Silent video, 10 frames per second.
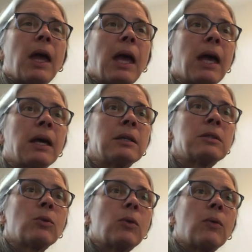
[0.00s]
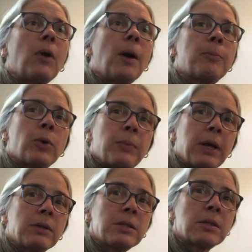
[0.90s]
and a
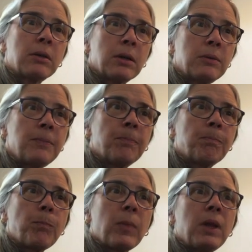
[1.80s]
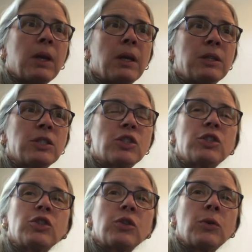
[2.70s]
prepared solo, in addition
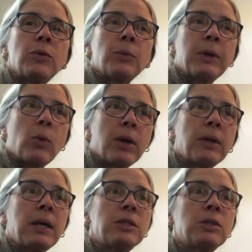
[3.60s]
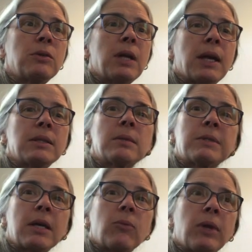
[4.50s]
to the required etude and some
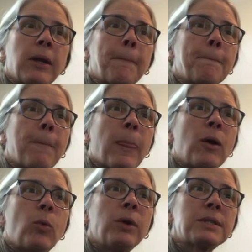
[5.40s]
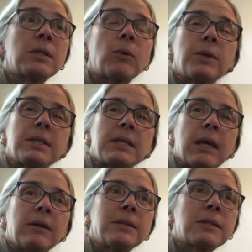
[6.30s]
sight reading. We'll start with the
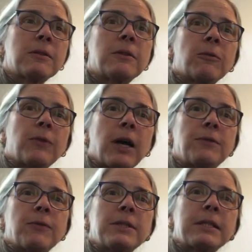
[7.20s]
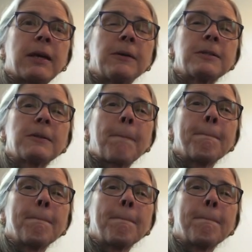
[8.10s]
scales. There are 5 different scales.